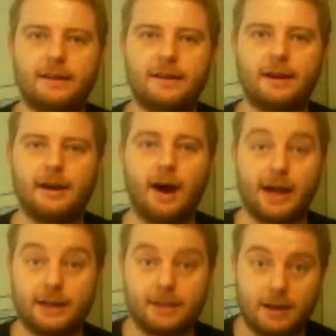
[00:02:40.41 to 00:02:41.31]
that I
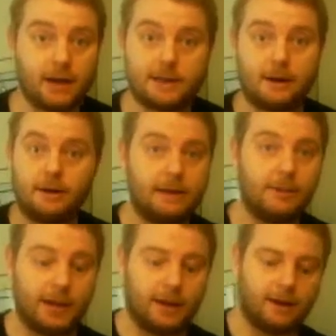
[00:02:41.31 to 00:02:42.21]
totally
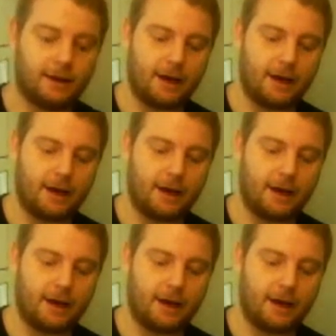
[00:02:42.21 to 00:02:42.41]
buy it.